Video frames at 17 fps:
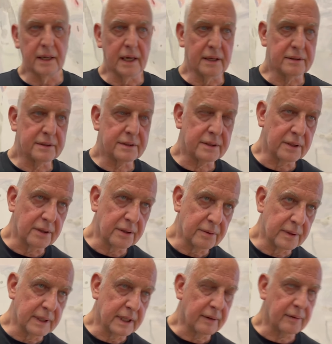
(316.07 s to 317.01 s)
And so
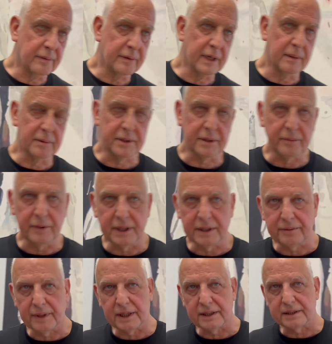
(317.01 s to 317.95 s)
we never were able to
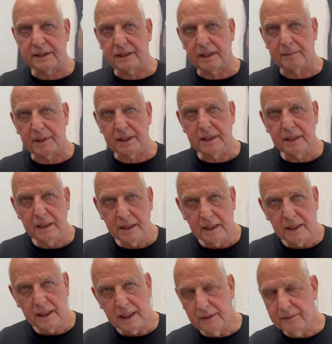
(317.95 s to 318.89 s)
retrace it. I mean,
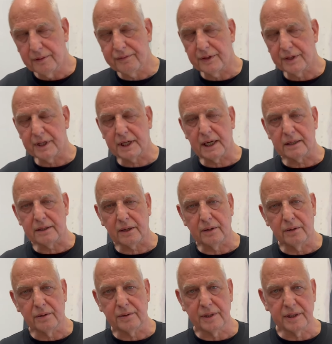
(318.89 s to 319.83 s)
even for the
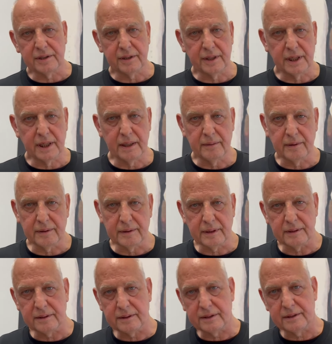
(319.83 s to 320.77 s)
catalogue prisoner,
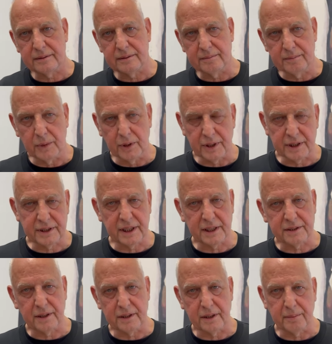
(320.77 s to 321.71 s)
it's more than
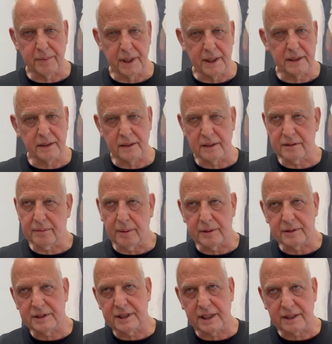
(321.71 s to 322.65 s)
600 paintings, there's
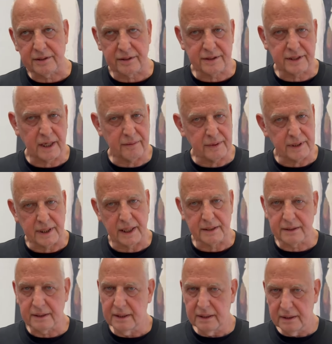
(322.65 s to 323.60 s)
about six or seven that
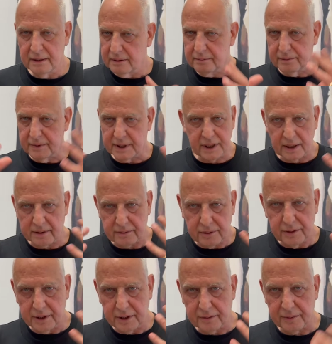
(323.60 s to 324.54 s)
we
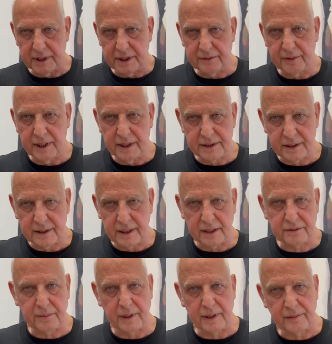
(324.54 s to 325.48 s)
couldn't retrace, and
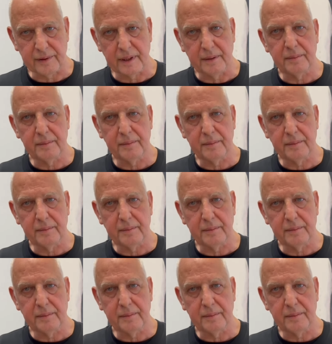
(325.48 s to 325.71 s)
that's one of them.